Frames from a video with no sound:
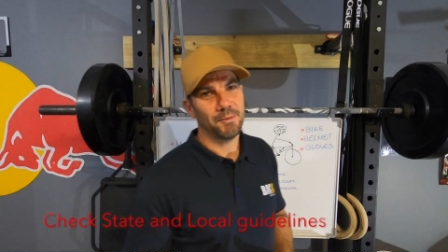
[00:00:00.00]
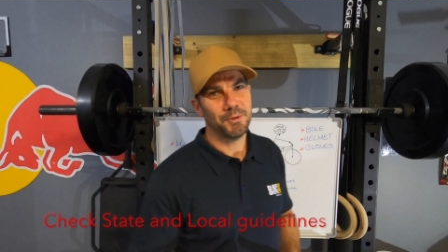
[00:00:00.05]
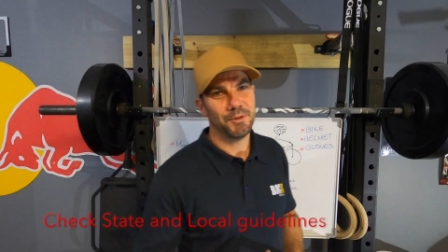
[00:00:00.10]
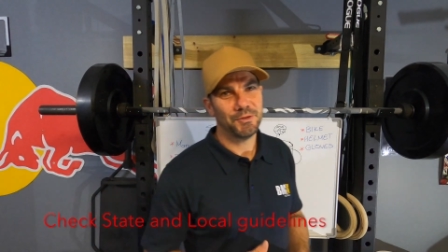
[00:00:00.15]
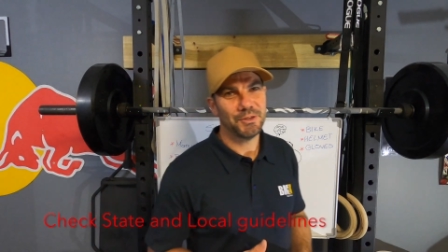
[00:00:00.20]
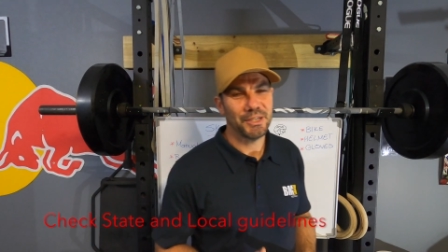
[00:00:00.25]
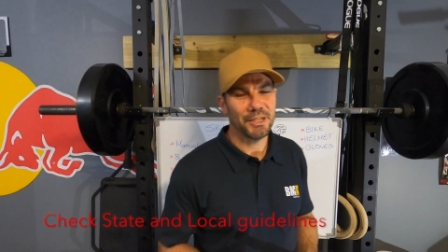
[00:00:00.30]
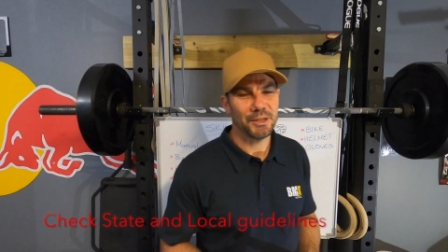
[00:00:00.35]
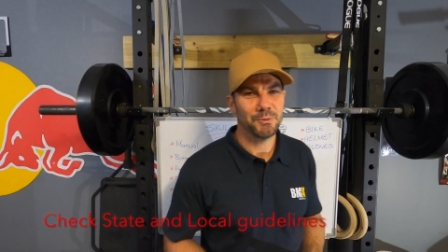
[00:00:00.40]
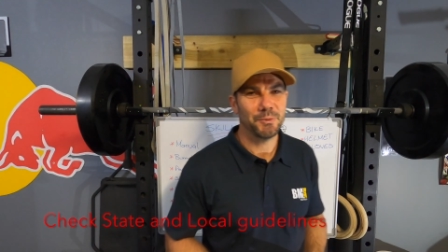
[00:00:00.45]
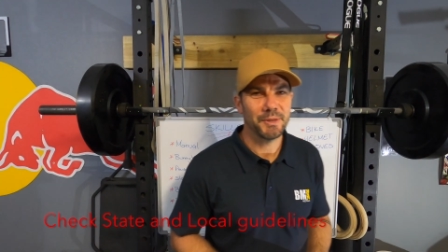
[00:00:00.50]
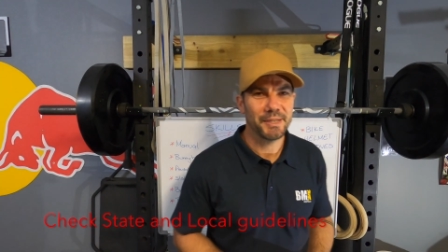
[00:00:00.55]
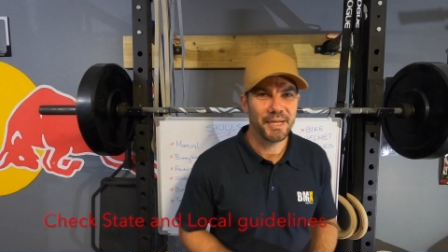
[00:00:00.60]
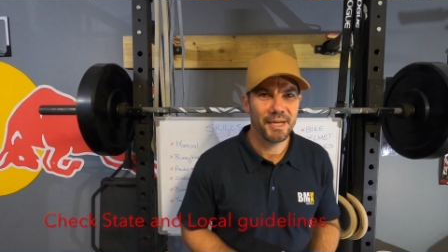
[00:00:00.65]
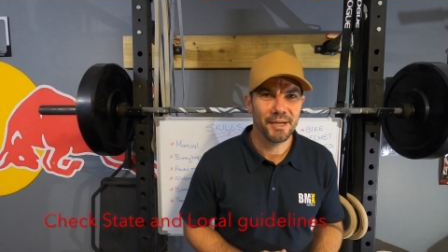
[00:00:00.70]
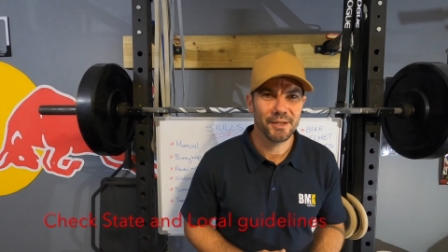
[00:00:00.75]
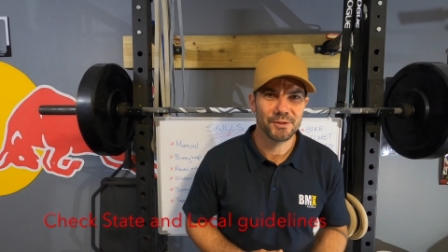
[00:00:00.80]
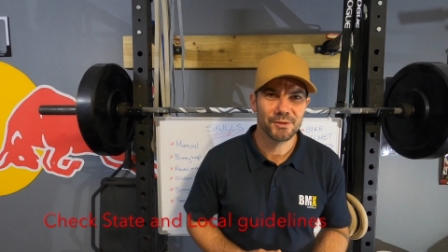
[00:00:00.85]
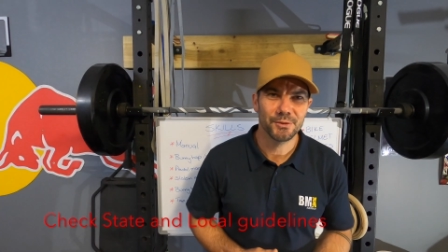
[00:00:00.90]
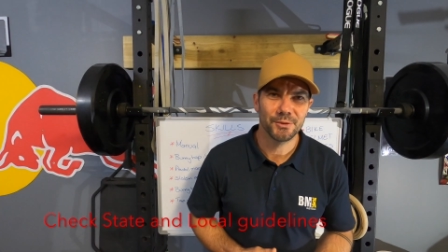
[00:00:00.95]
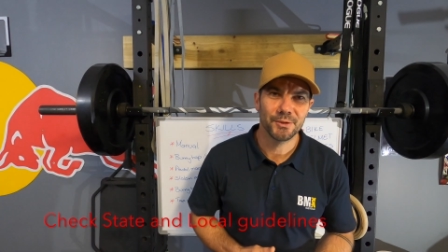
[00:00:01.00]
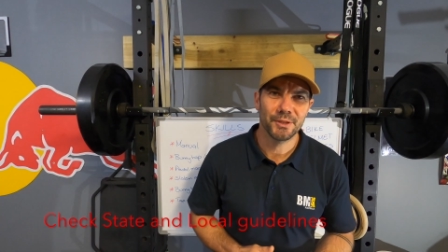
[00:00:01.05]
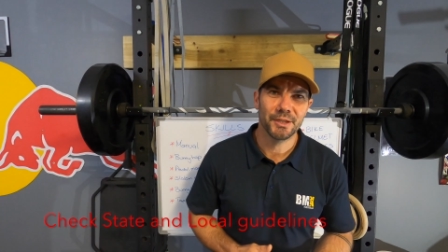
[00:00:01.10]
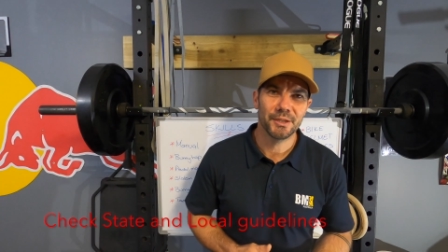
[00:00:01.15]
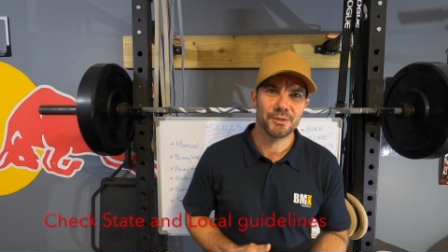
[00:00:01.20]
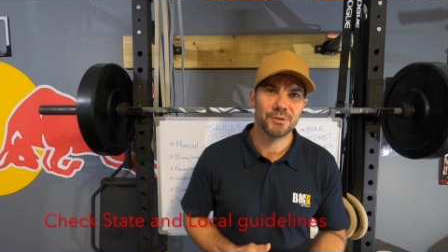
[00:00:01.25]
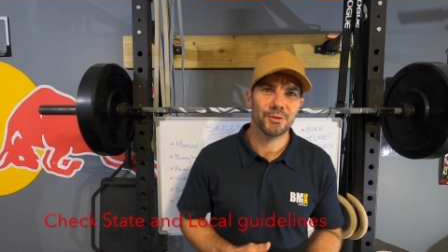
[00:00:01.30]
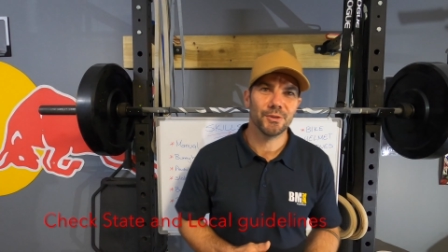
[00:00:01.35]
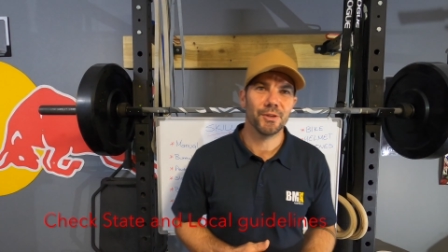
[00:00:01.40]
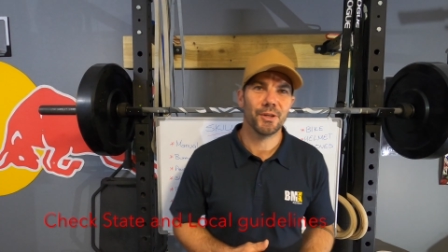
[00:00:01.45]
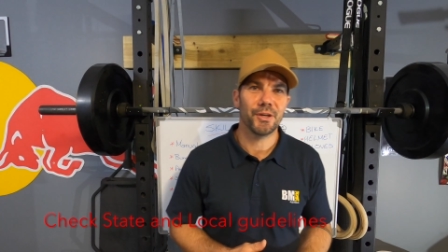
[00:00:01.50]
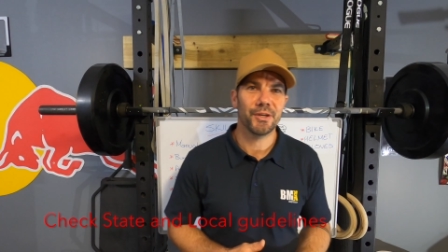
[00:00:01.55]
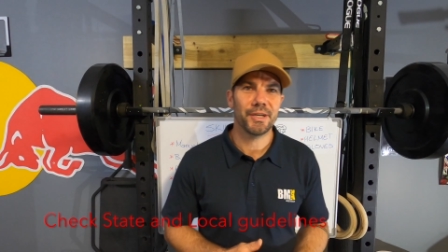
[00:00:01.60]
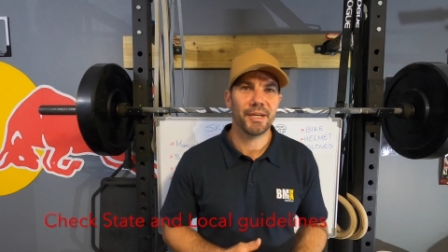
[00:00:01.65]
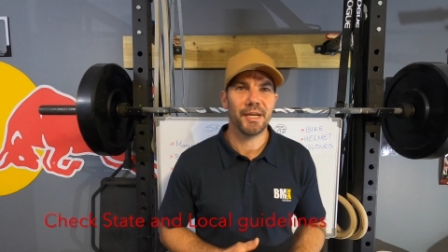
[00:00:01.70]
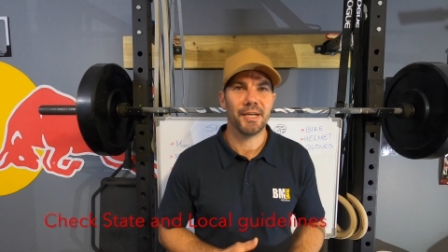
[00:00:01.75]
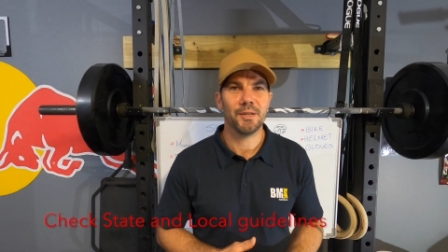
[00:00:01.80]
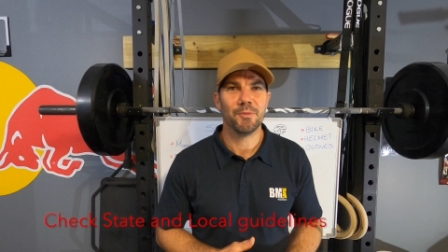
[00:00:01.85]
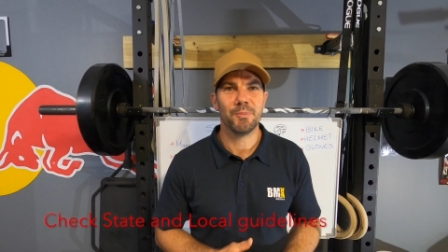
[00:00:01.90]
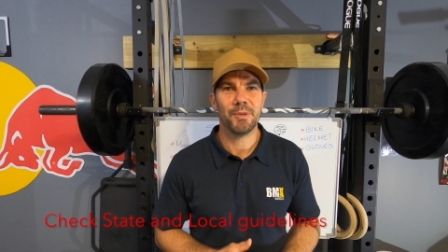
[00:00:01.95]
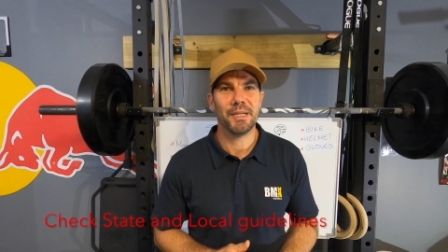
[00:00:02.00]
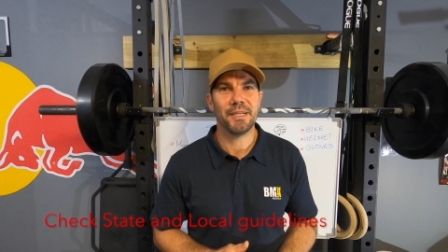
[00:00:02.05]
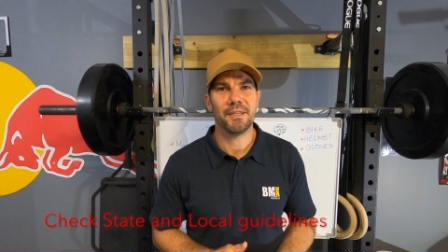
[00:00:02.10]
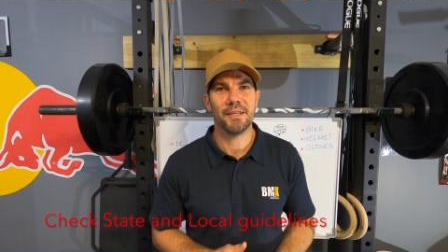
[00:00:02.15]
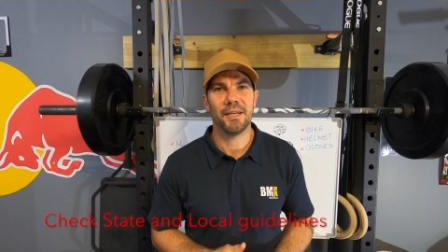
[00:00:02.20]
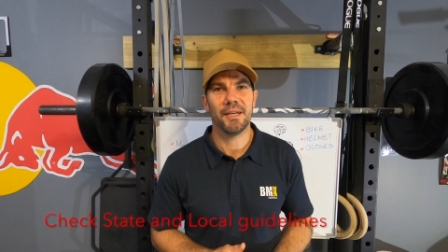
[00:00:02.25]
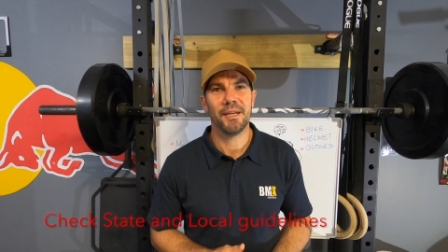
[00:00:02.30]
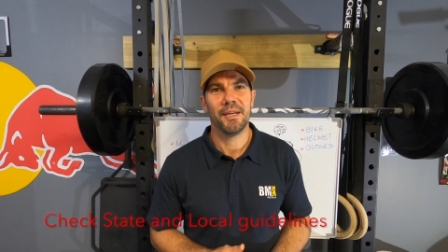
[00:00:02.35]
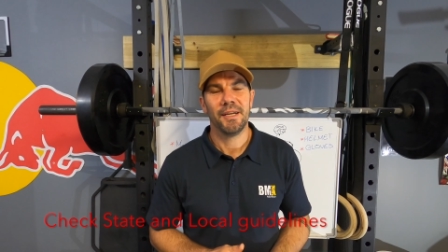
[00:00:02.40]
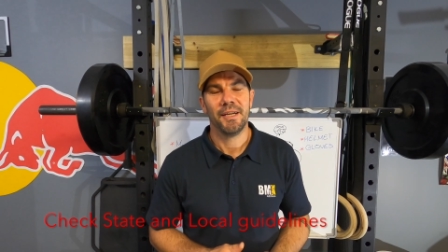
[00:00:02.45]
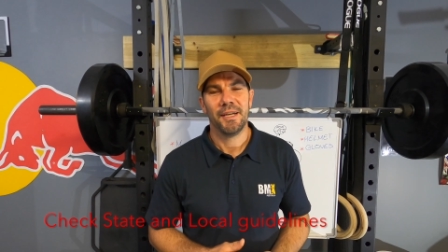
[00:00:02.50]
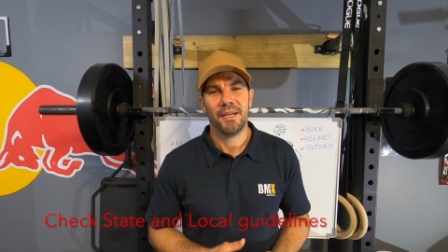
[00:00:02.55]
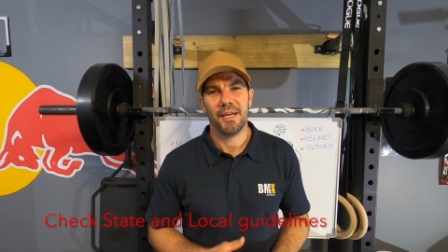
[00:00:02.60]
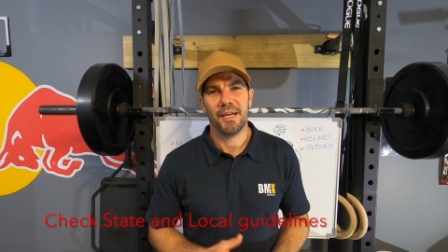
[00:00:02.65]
you've checked with council that it's all okay to be there,